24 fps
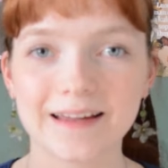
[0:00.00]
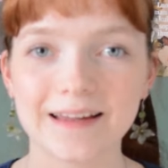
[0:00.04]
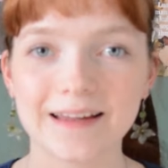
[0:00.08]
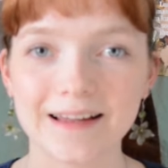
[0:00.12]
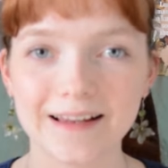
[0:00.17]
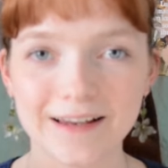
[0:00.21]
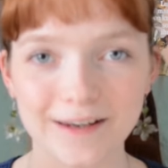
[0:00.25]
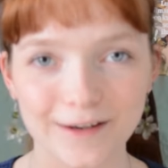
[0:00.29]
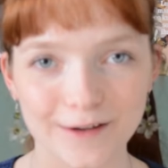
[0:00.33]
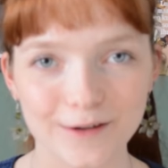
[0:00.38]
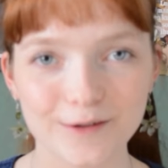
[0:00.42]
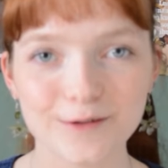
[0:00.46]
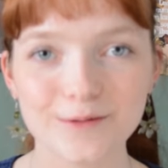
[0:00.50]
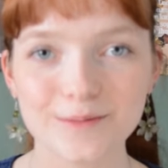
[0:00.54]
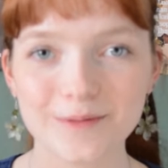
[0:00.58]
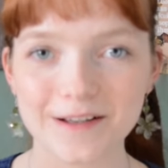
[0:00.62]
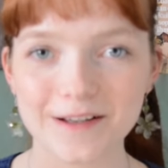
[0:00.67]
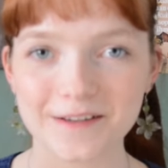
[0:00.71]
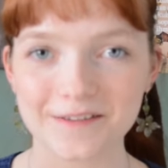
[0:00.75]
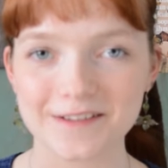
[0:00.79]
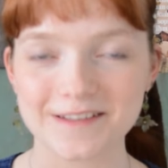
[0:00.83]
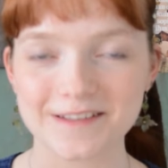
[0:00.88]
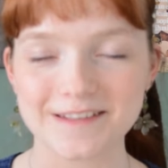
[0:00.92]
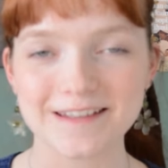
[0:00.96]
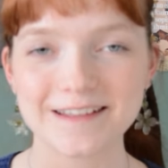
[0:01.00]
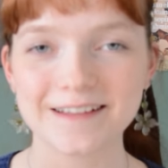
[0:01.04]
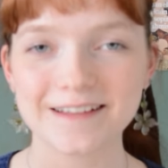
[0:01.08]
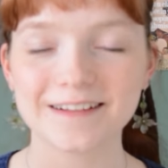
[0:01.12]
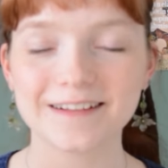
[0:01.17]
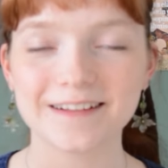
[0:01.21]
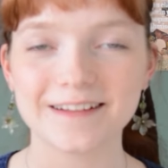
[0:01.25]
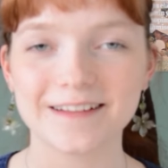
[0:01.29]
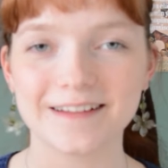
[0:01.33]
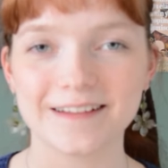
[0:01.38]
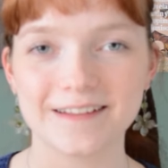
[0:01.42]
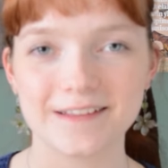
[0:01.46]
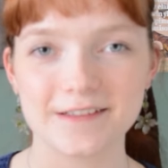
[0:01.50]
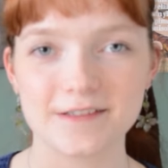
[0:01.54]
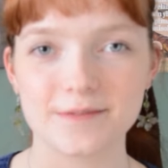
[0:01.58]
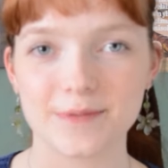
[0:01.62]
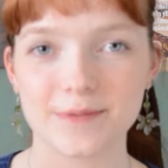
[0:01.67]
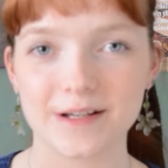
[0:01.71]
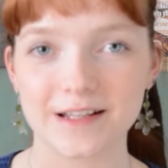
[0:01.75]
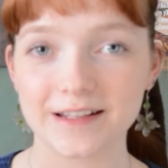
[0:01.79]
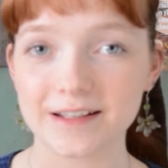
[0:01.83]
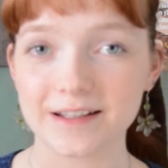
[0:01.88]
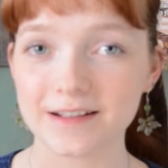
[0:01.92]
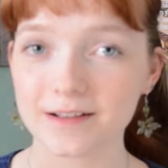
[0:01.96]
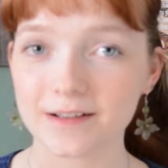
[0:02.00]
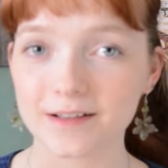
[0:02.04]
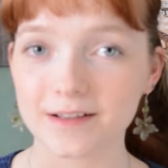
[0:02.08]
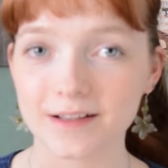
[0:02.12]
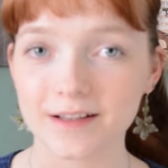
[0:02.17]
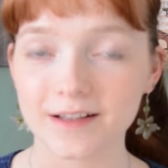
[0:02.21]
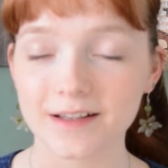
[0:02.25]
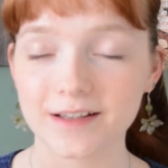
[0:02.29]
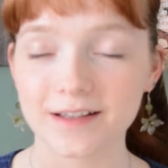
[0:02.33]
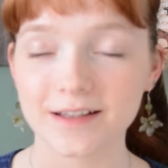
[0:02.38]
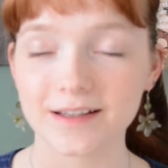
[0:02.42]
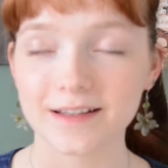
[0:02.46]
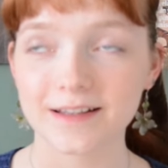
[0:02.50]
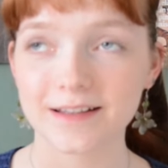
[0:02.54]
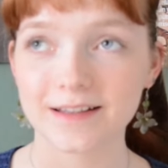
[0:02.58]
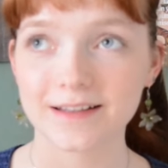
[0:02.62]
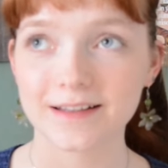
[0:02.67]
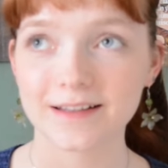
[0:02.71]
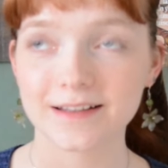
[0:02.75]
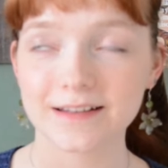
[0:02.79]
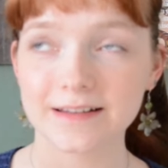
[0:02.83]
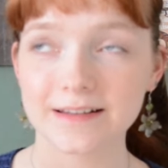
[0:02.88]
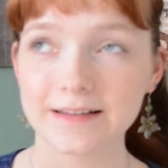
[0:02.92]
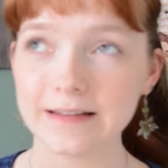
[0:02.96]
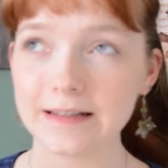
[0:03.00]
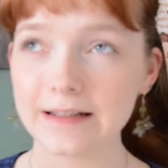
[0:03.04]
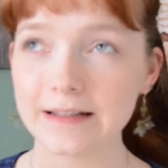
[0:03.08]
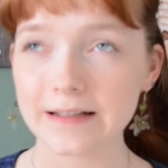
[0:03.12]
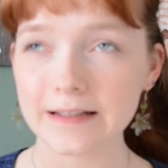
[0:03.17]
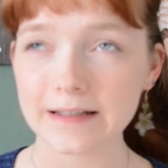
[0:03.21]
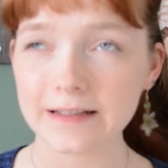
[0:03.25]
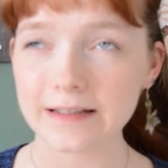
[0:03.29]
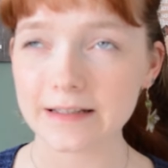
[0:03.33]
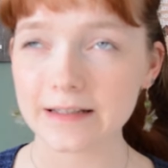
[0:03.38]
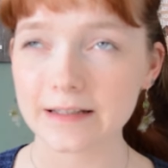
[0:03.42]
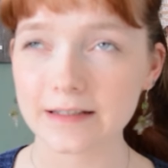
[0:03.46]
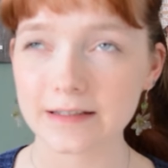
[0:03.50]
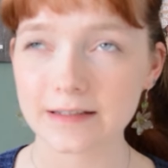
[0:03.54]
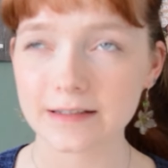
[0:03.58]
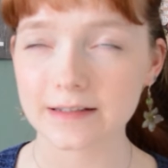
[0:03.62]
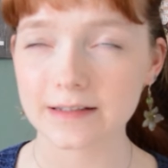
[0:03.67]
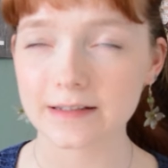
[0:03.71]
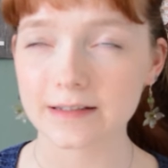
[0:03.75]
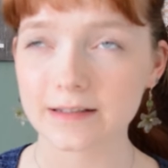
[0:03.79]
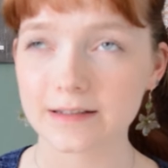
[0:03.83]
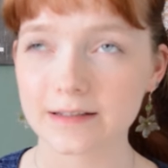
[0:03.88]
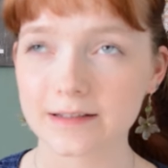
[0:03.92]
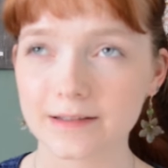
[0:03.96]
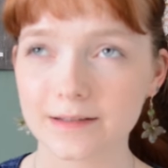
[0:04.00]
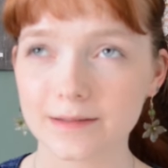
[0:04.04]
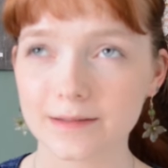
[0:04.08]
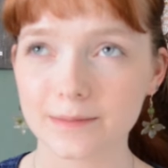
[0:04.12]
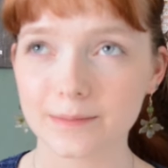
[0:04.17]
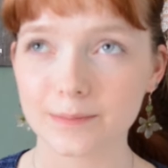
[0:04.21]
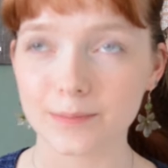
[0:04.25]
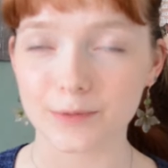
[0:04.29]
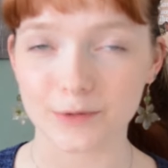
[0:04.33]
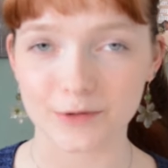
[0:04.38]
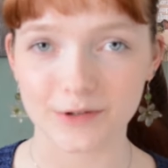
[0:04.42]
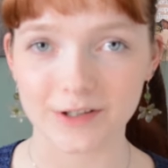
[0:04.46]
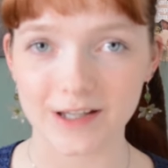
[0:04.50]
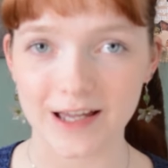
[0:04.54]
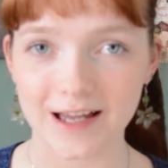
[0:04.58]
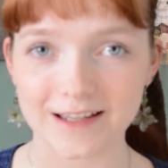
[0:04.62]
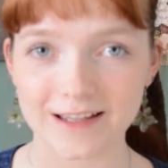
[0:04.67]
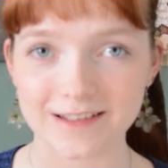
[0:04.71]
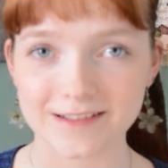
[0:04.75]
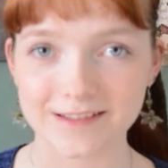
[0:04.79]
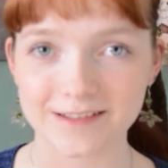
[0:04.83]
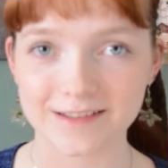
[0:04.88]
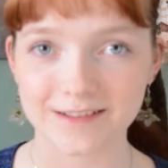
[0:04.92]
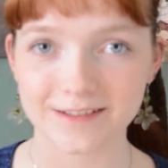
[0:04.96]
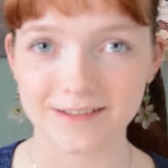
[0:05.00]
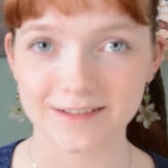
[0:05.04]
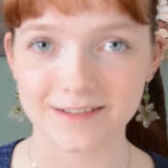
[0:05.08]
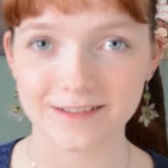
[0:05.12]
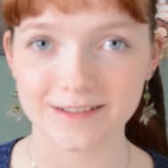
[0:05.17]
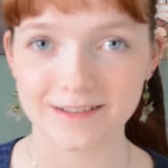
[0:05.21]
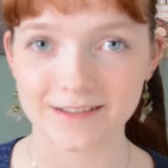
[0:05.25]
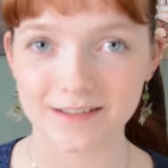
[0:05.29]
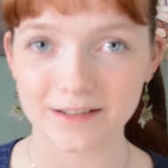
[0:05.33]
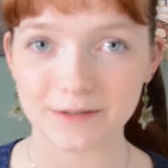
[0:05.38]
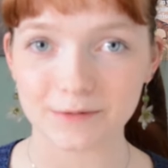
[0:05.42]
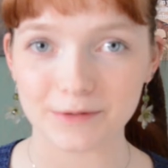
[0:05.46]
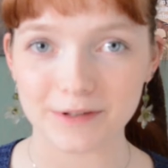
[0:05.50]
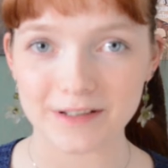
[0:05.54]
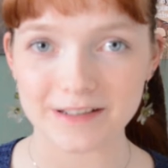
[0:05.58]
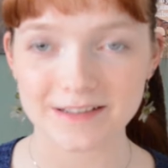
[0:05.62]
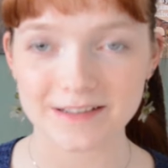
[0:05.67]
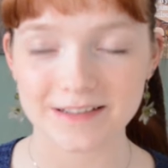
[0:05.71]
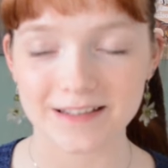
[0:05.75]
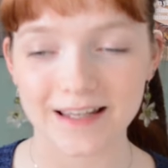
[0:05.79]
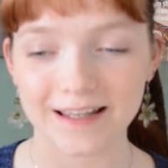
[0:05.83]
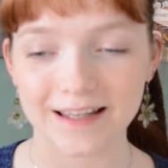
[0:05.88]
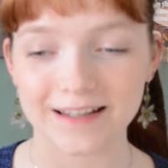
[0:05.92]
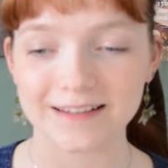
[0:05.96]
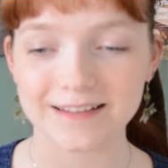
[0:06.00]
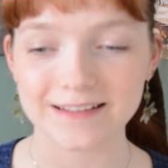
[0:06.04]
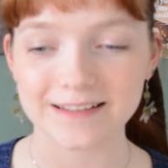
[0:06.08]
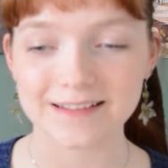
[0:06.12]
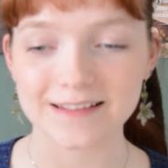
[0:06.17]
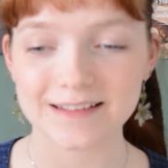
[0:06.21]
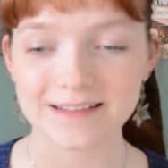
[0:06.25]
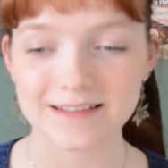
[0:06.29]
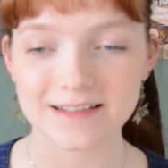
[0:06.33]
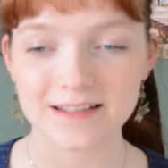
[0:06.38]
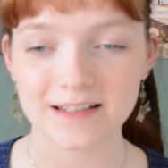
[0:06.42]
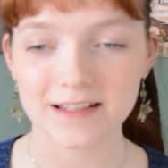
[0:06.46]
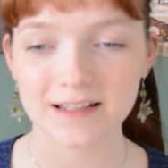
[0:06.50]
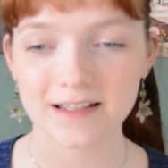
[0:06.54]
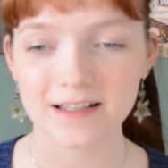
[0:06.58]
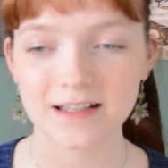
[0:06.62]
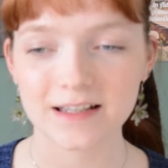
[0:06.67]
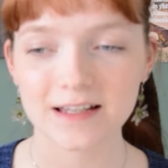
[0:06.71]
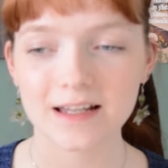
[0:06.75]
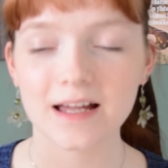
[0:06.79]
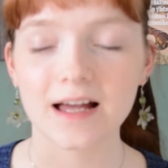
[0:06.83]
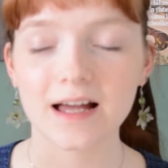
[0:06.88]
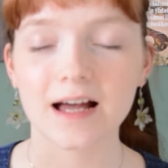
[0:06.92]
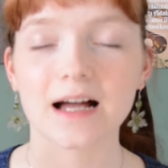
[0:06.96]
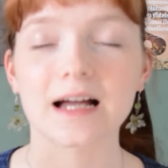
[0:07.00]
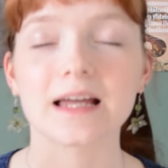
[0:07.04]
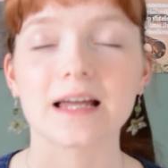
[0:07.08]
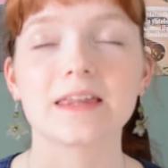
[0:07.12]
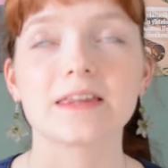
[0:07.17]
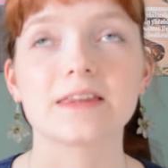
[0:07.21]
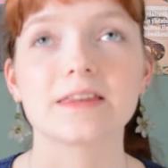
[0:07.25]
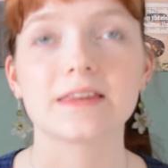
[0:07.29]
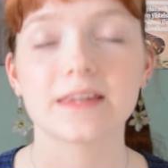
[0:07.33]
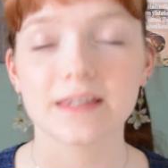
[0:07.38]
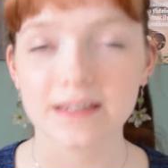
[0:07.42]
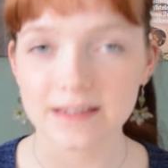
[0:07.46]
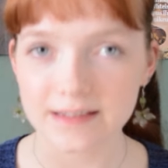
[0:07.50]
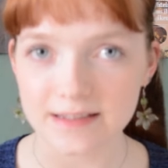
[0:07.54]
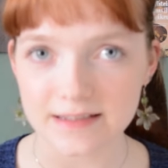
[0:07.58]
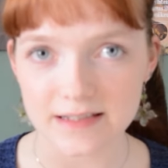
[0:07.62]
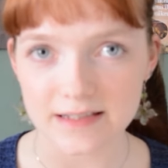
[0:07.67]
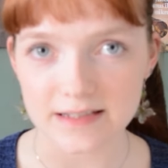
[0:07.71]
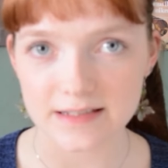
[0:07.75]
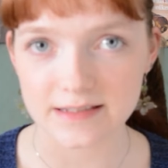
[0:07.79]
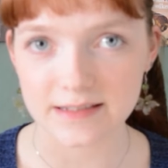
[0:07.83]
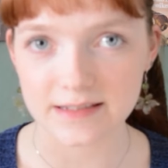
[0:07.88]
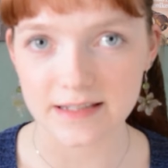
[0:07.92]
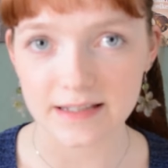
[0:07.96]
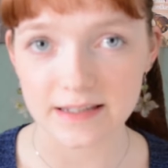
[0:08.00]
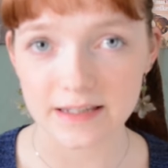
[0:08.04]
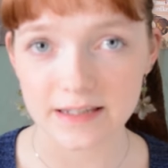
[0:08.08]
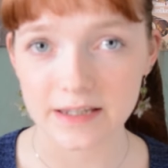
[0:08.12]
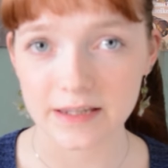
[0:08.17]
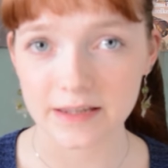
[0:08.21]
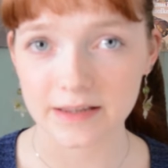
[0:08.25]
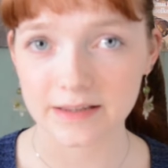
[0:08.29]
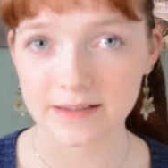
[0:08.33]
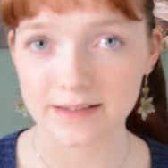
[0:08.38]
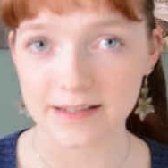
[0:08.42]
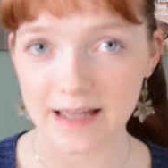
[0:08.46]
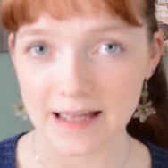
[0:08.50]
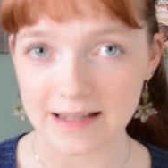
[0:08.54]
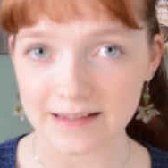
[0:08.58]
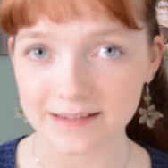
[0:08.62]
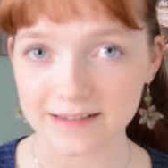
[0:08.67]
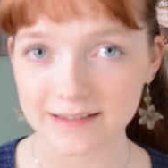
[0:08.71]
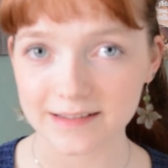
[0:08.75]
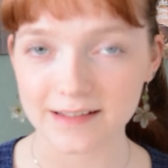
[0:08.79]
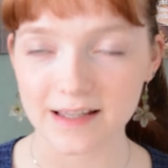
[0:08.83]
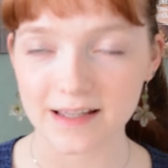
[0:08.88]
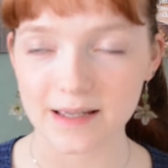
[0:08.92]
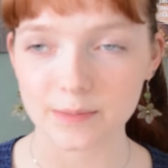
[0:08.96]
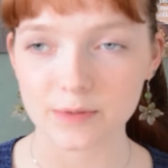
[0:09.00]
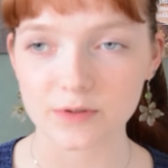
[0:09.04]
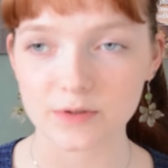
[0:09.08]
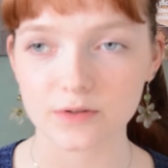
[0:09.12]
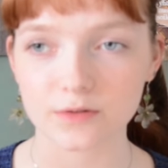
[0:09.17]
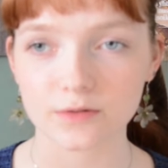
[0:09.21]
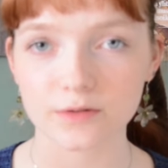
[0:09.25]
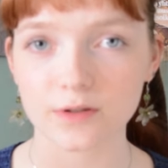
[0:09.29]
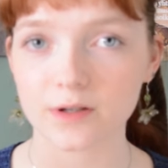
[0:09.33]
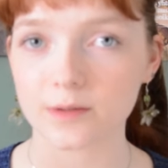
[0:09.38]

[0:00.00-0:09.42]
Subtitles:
Hello, my name is Inka and this is my knitting podcast series, and I think this is the 10th episode.